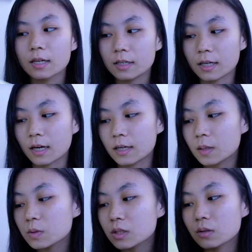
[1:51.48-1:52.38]
Yeah, and
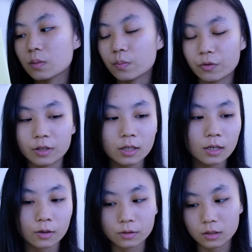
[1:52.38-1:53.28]
I'm just gonna print it
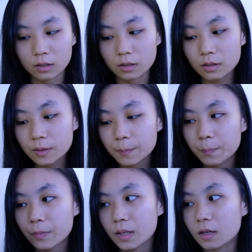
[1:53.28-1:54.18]
out here
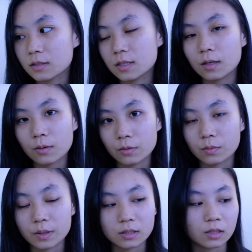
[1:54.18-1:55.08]
and stick it onto
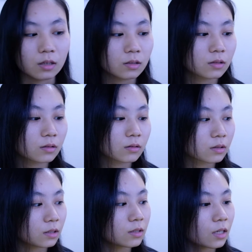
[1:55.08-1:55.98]
my skates.
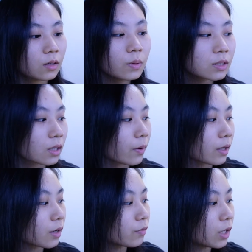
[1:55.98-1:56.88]
Since anyways now I
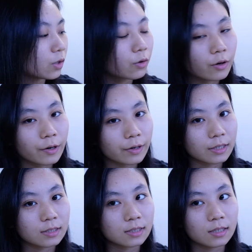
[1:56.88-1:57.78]
can't really go out
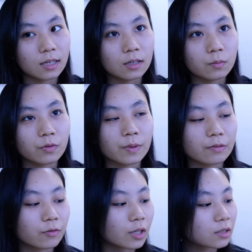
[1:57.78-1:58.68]
and skate with my
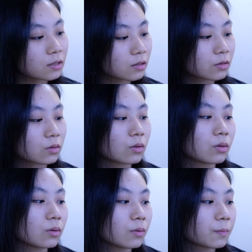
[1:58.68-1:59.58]
friends,
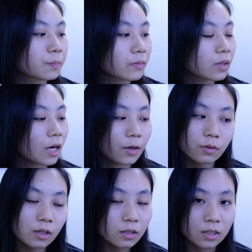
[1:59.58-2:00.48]
so I don't
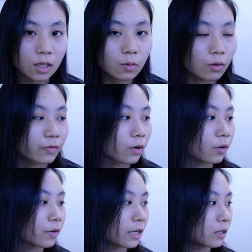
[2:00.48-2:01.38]
think the sticker will fall
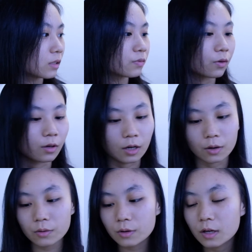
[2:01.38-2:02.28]
off, at least for now.